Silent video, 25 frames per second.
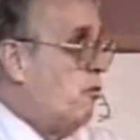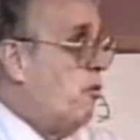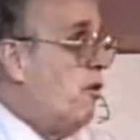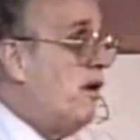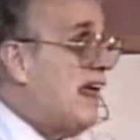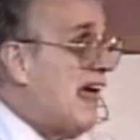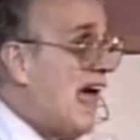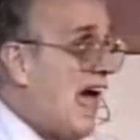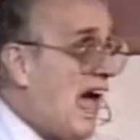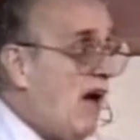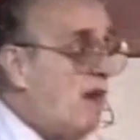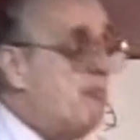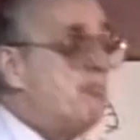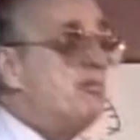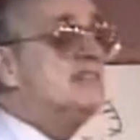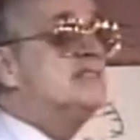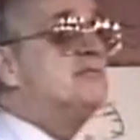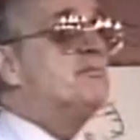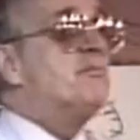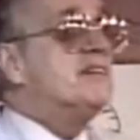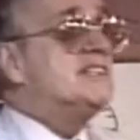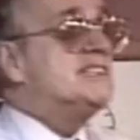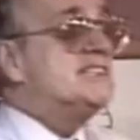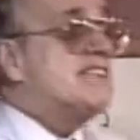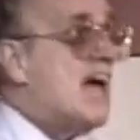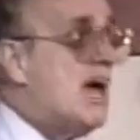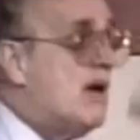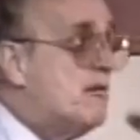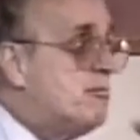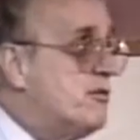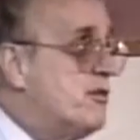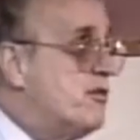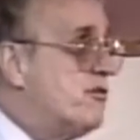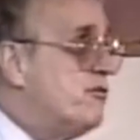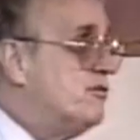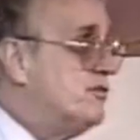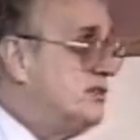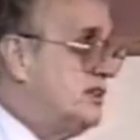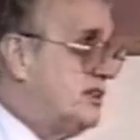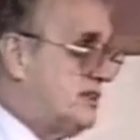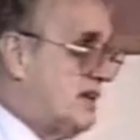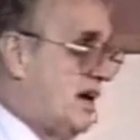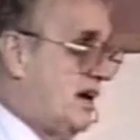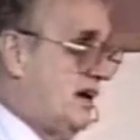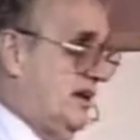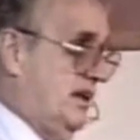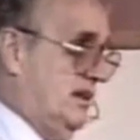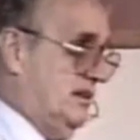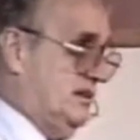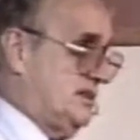What happens must happen through
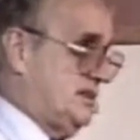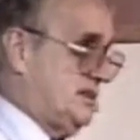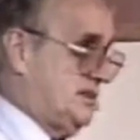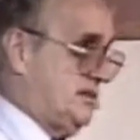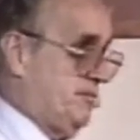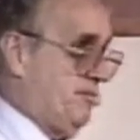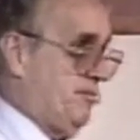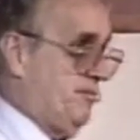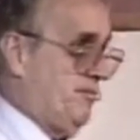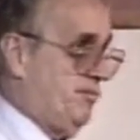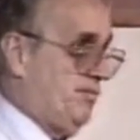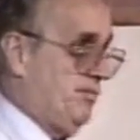science.